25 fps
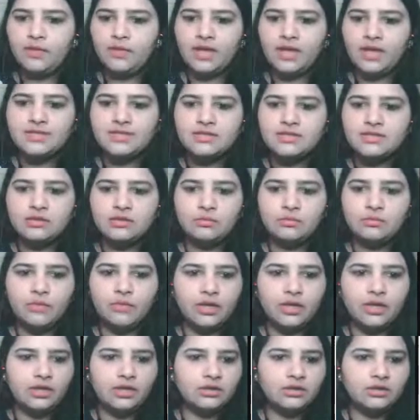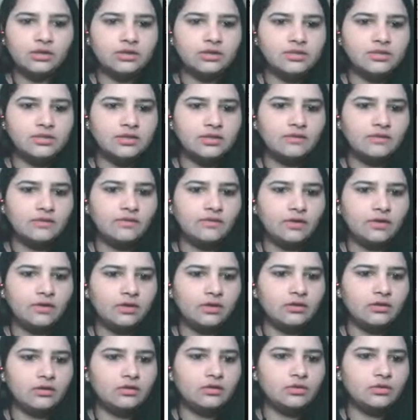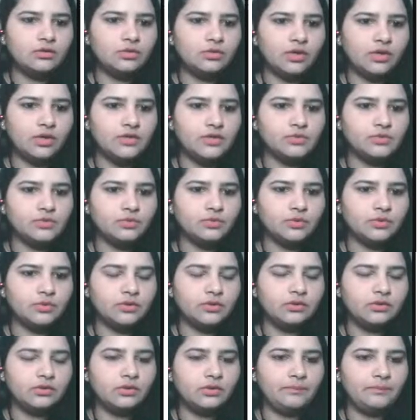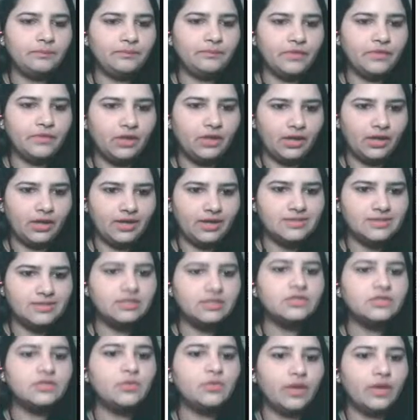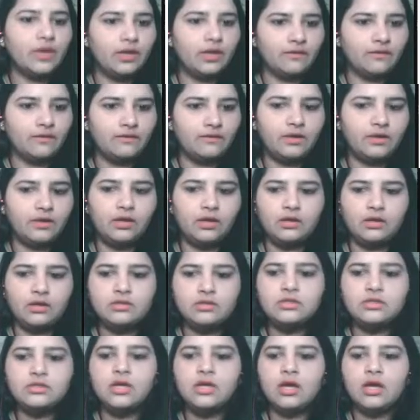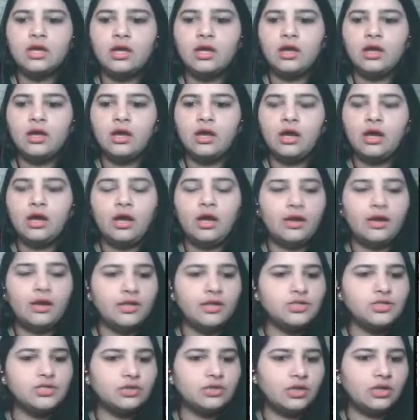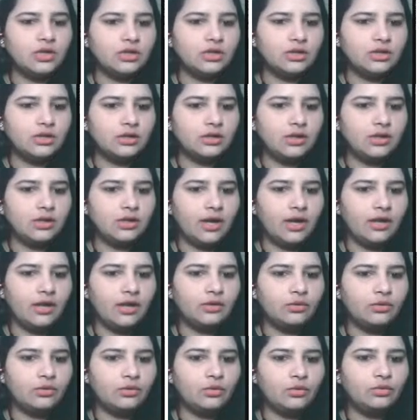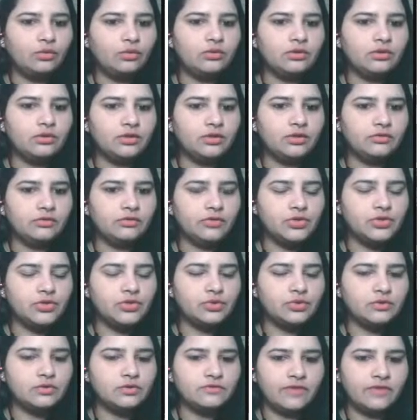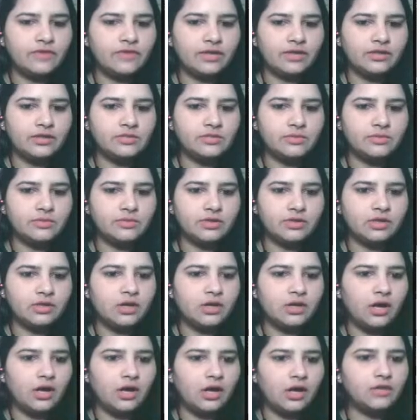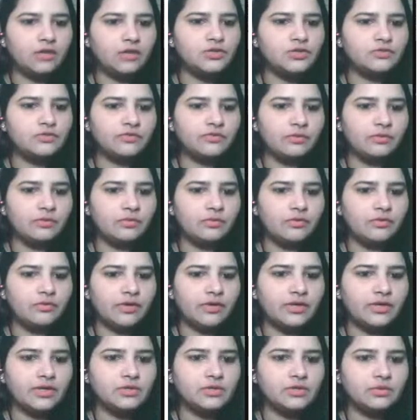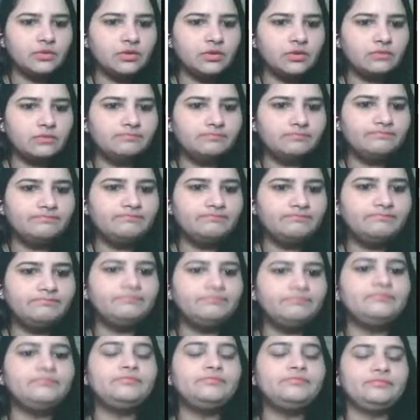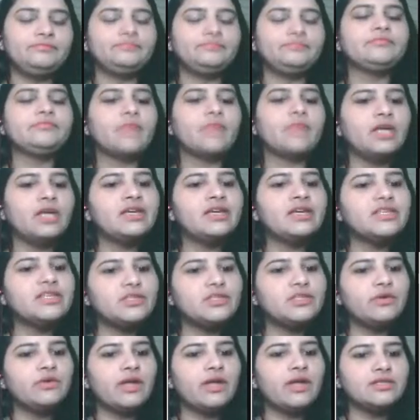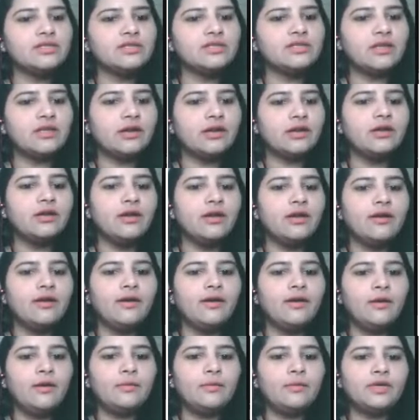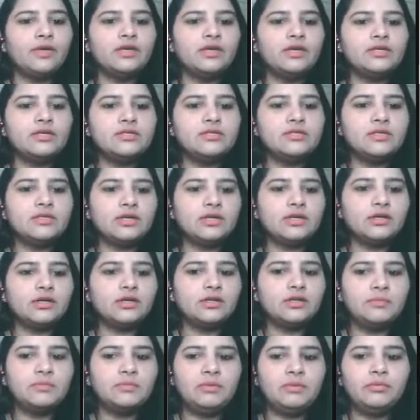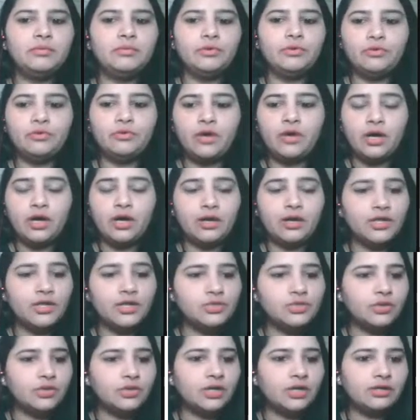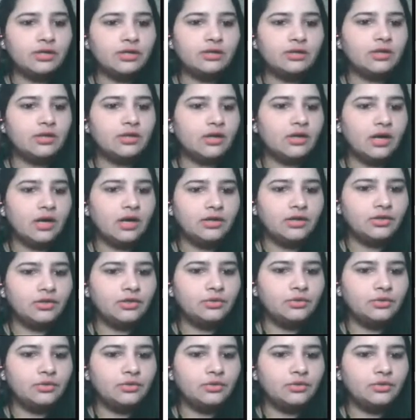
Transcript: Plastic money is convenient in today's world. Yes, it is very convenient. Uneducated and old individuals find this method hard to familiarize with. Mm-hmm. Yes, you can say that. Because the people who are uneducated, they can't